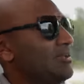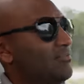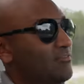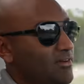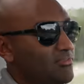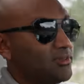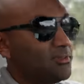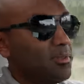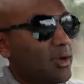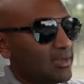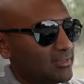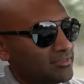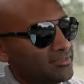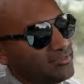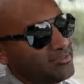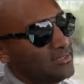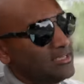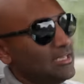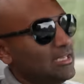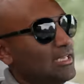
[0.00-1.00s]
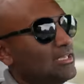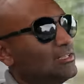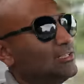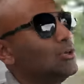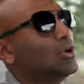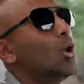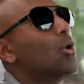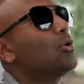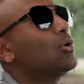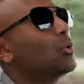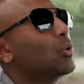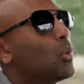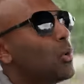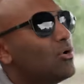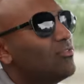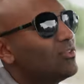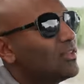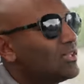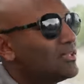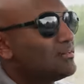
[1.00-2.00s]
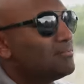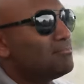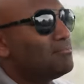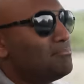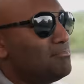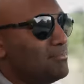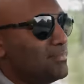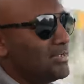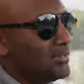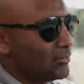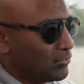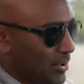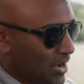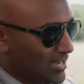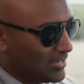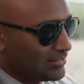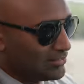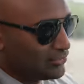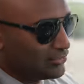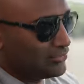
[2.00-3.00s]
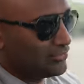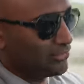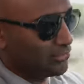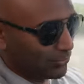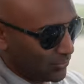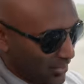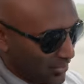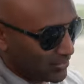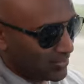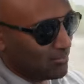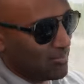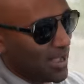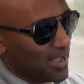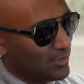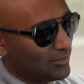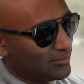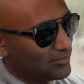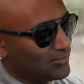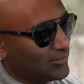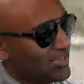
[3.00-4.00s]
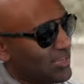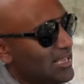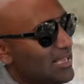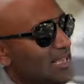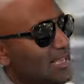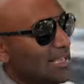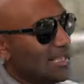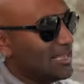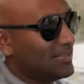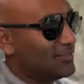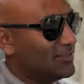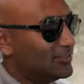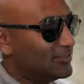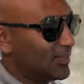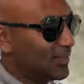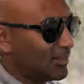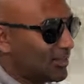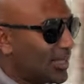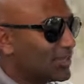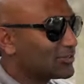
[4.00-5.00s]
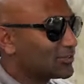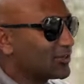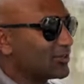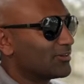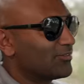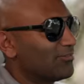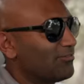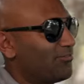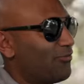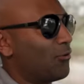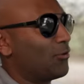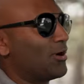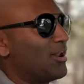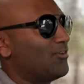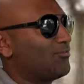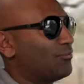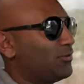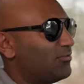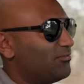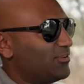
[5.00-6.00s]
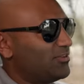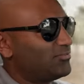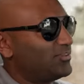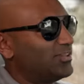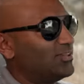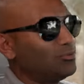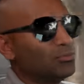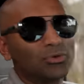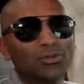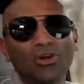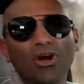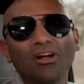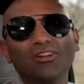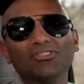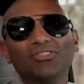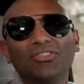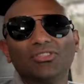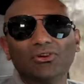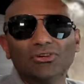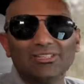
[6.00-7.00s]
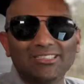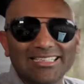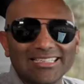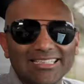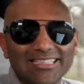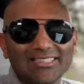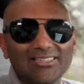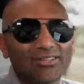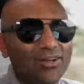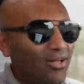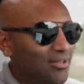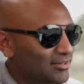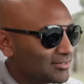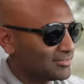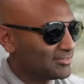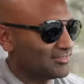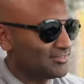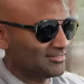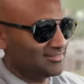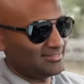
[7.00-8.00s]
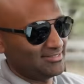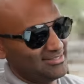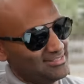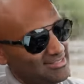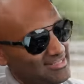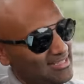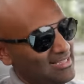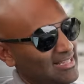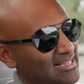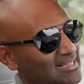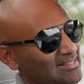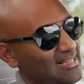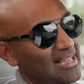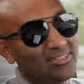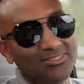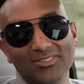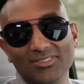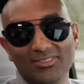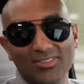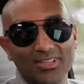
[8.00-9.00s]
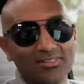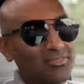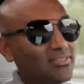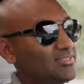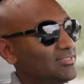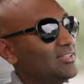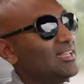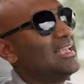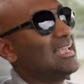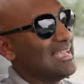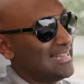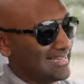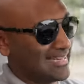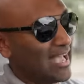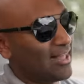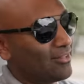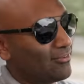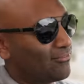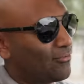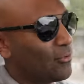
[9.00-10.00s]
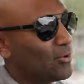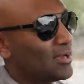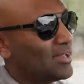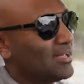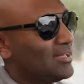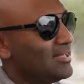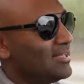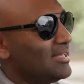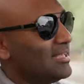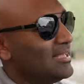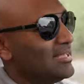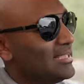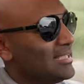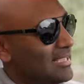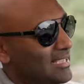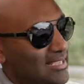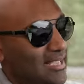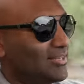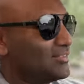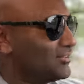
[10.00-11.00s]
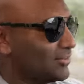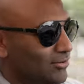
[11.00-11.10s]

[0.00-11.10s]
50 bucks. To go an equivalent range, 300 miles, in this electric Ford F-150 would cost $13. That's the savings. In California, it gets